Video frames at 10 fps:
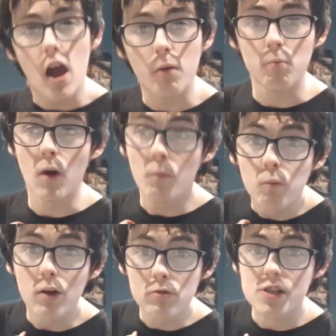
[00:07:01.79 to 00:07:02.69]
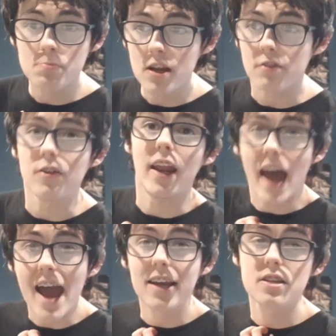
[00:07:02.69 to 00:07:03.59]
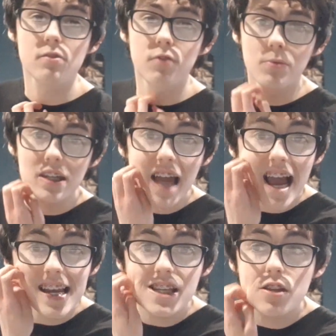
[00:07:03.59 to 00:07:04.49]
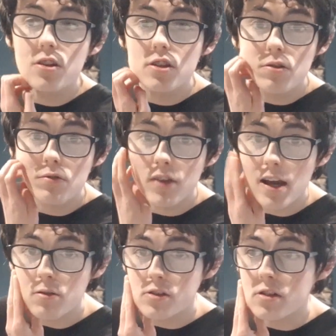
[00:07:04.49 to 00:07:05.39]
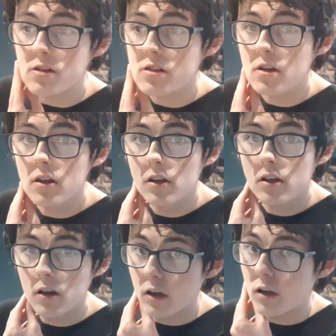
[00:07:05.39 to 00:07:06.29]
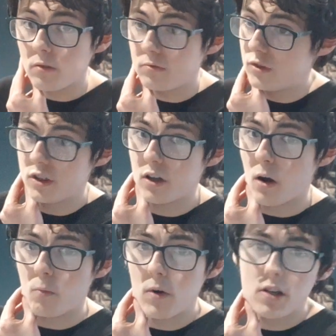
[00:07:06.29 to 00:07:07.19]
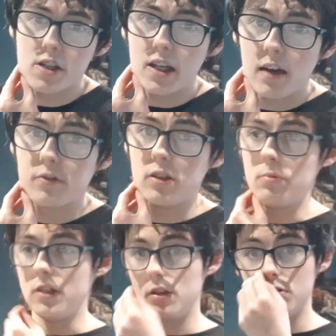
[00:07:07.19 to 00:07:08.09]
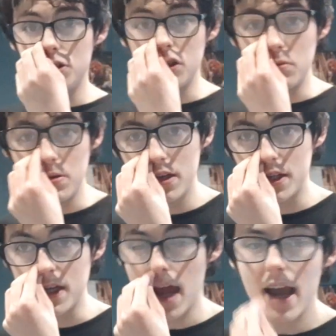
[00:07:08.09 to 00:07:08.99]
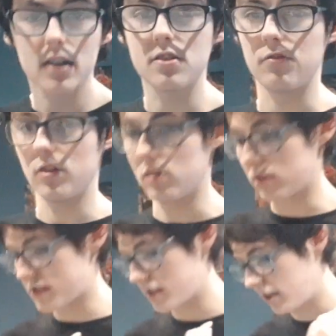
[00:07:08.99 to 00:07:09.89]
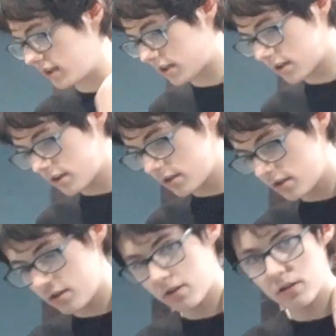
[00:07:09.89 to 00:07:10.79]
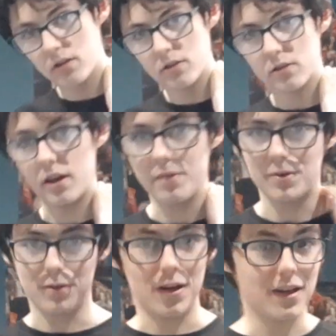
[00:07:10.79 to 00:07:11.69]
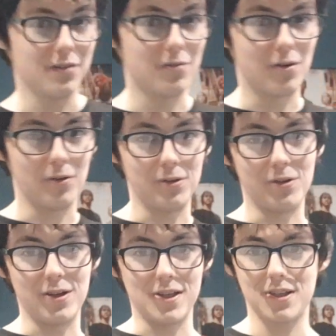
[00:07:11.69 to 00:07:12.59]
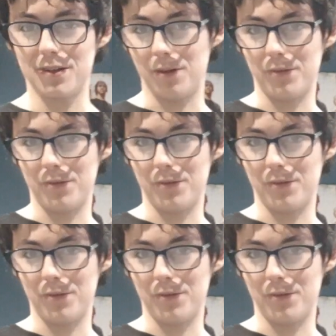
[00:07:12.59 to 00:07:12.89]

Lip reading: And Will Smith, an actor from the 90s and the 2000s, who, what does he have to do with YouTube? He's an actor, for God's sake. Like, by the way, ignore all the noise.